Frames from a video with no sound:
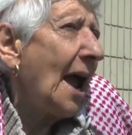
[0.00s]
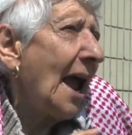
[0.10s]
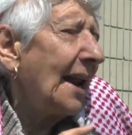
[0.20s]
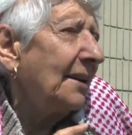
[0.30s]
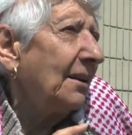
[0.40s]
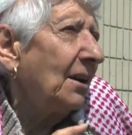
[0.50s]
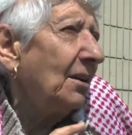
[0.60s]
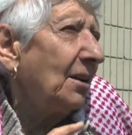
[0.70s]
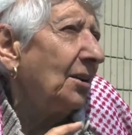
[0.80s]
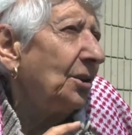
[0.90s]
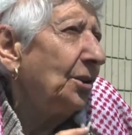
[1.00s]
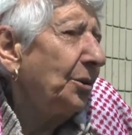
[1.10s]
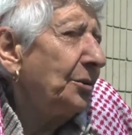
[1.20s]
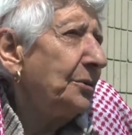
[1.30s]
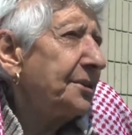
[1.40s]
and
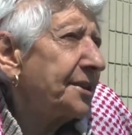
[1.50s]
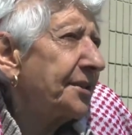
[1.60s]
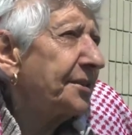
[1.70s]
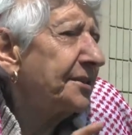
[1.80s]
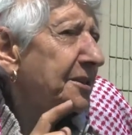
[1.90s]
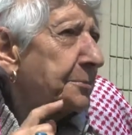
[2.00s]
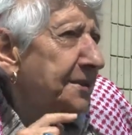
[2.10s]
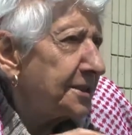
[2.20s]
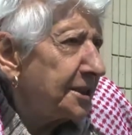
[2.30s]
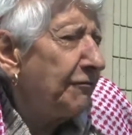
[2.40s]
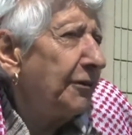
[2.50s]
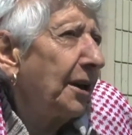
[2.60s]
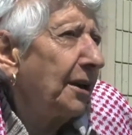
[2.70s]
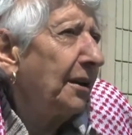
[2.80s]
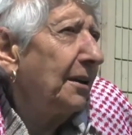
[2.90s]
lose the specific